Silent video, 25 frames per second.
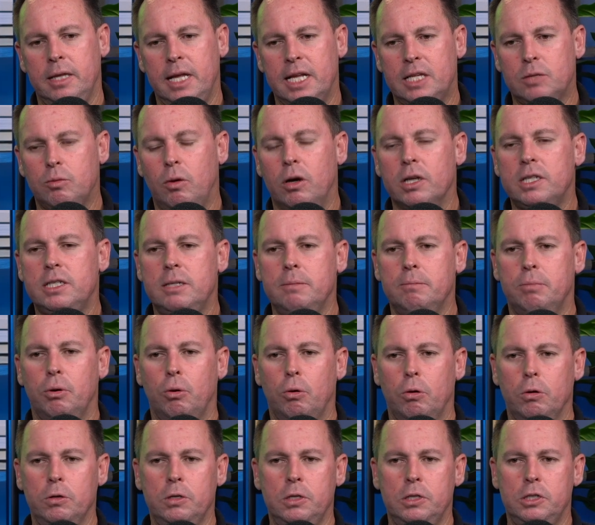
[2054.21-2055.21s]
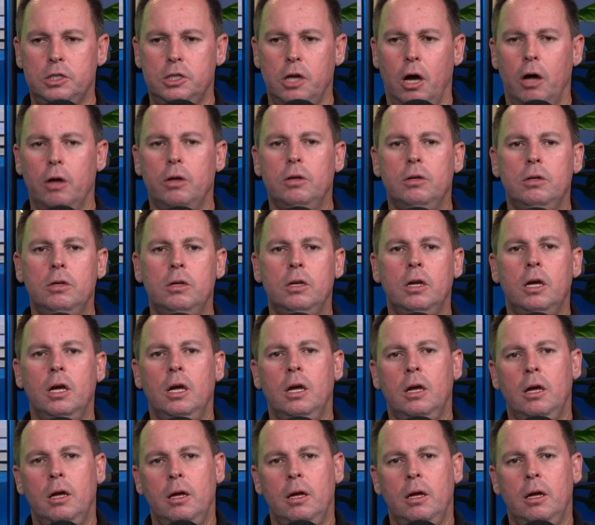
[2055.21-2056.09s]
That's why it's important. Don't